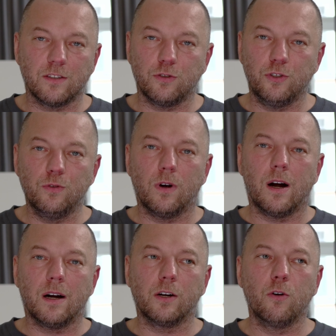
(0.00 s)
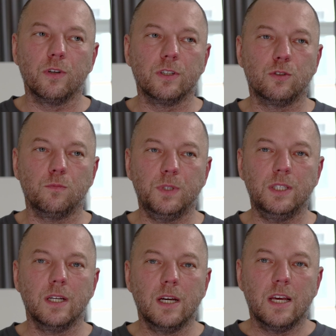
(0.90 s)
So you are going to
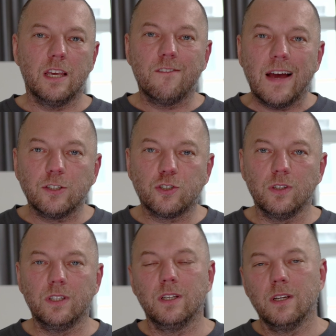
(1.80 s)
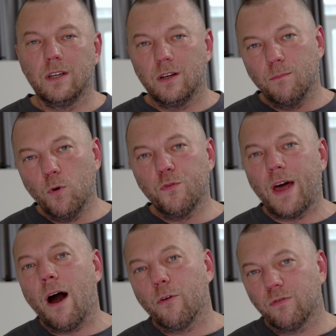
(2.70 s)
be eventually moved
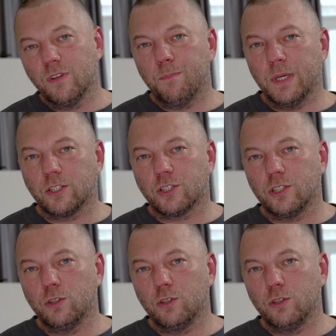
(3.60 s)
out of the picture.